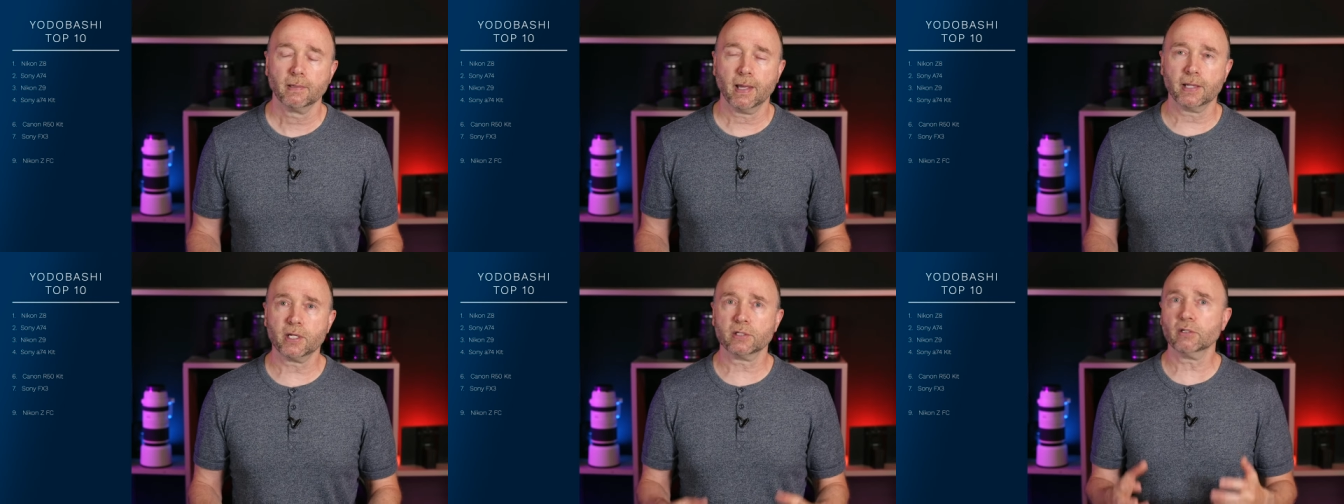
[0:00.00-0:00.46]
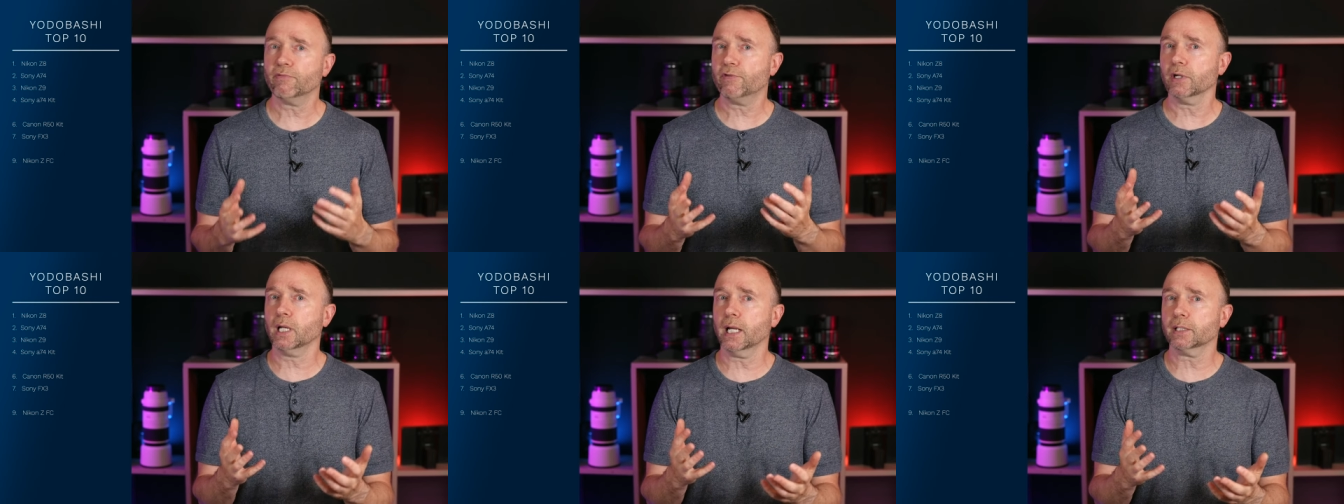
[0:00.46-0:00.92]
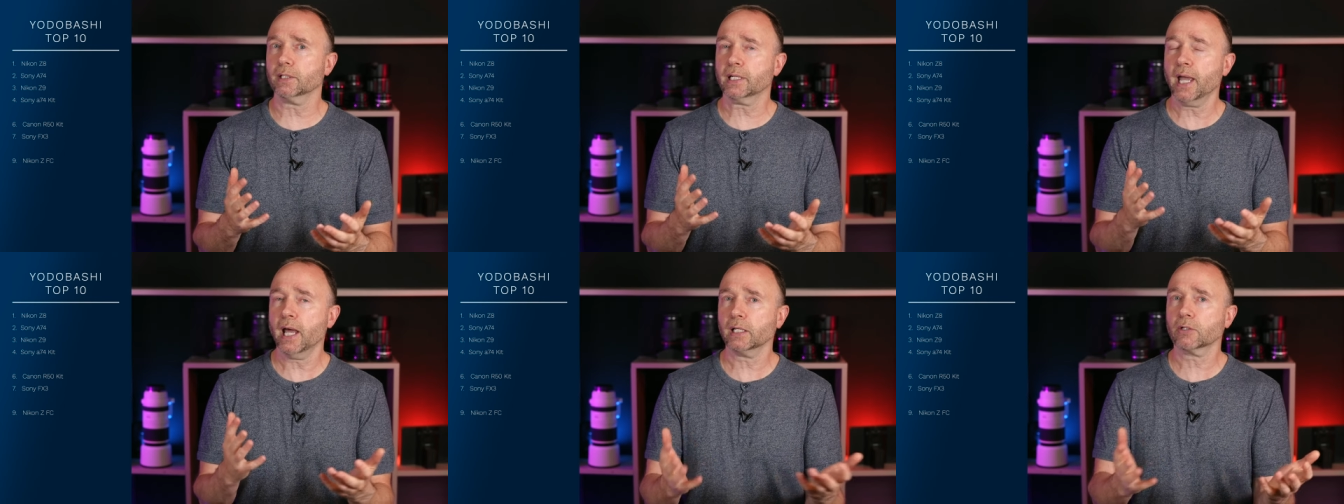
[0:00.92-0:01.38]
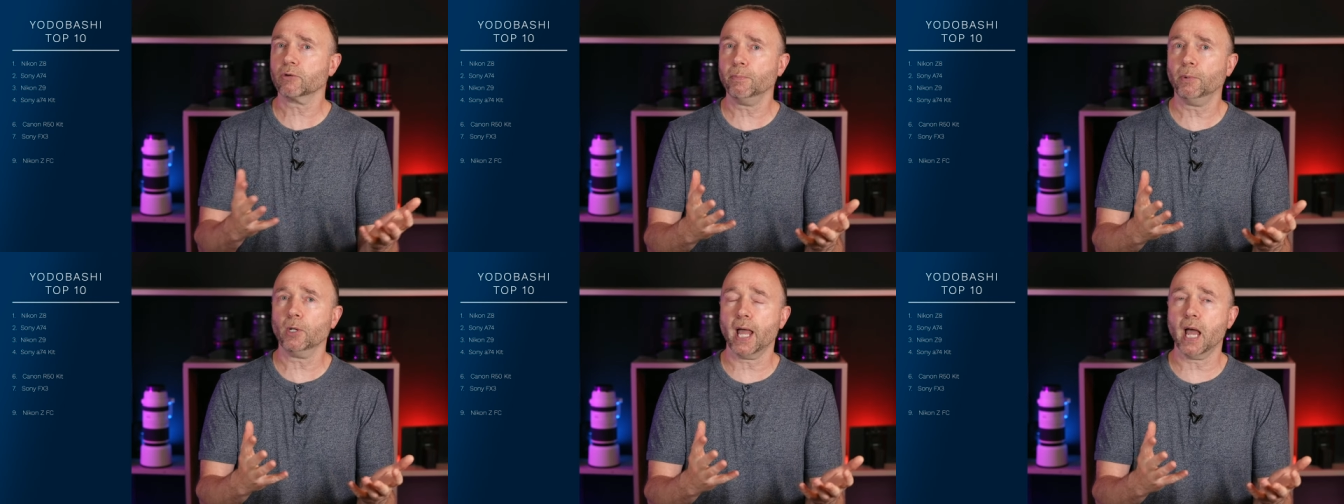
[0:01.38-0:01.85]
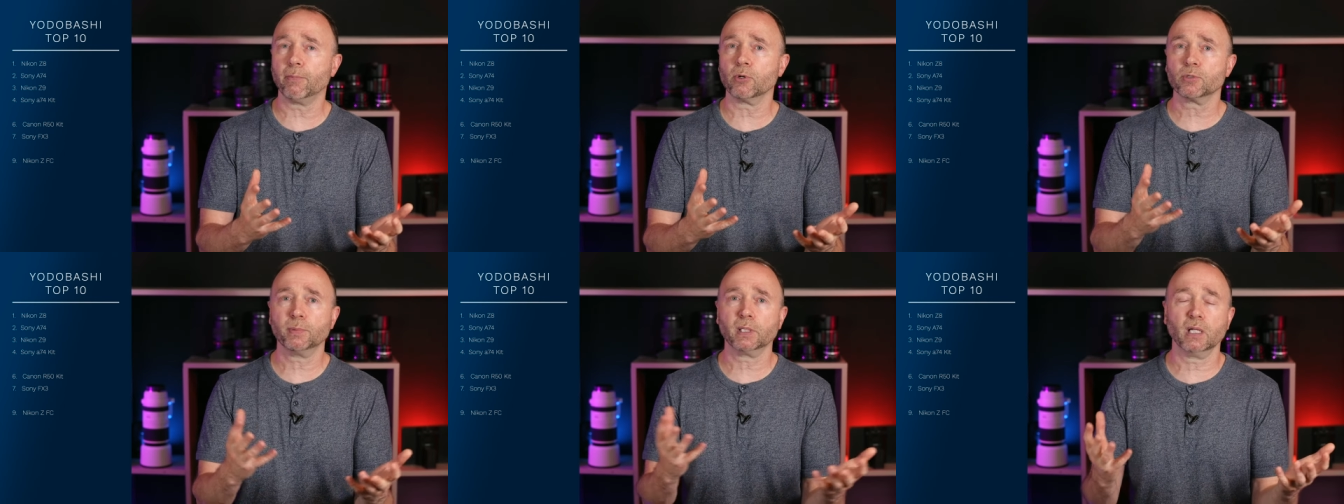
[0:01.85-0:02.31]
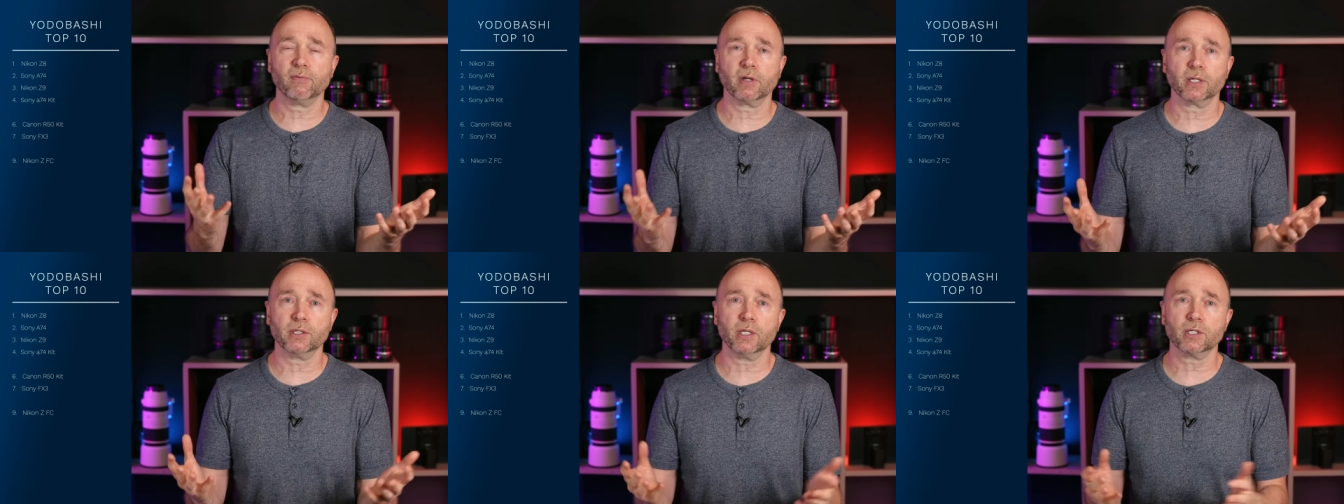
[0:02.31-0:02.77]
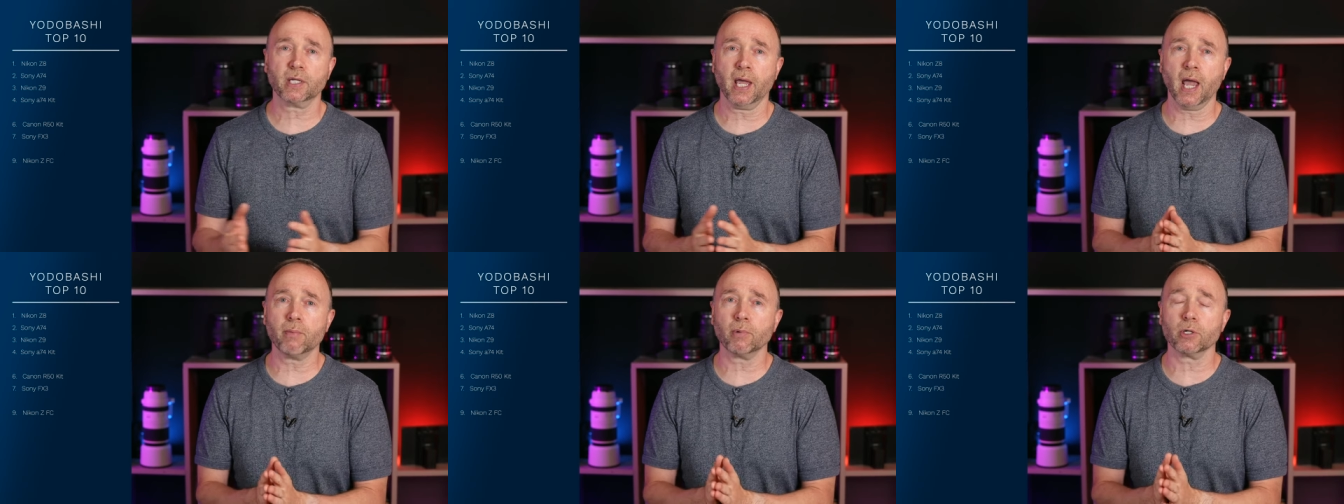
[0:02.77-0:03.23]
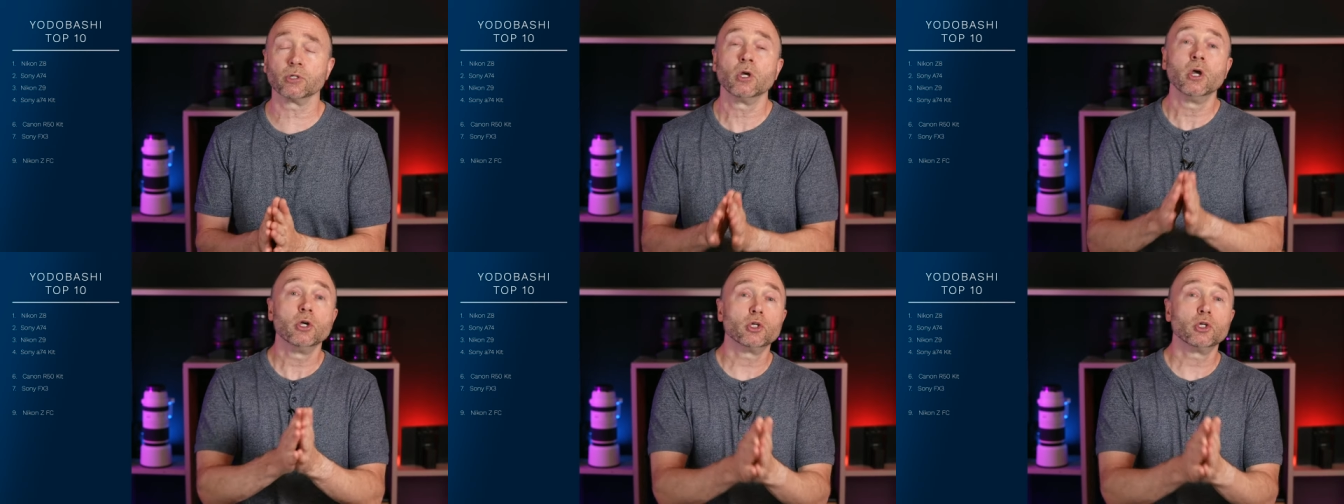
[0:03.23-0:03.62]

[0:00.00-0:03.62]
it doesn't feel like the Canon cripple hammer's been living in these cameras.